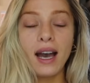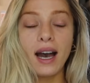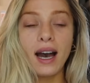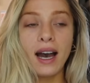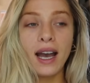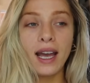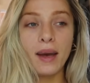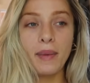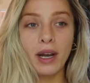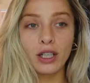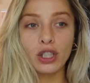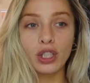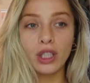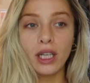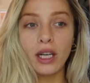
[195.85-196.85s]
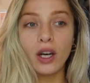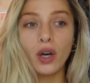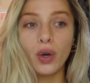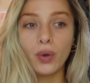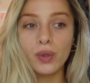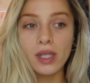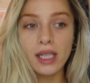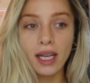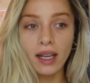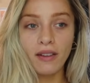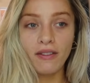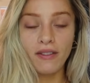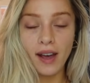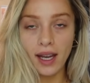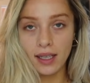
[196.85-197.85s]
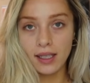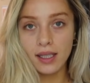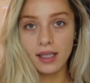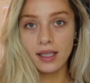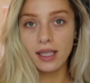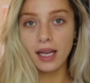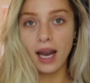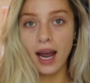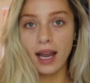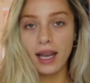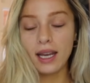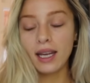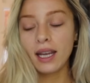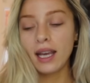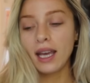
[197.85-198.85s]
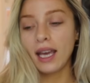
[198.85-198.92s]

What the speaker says: I am actually hosting an event tonight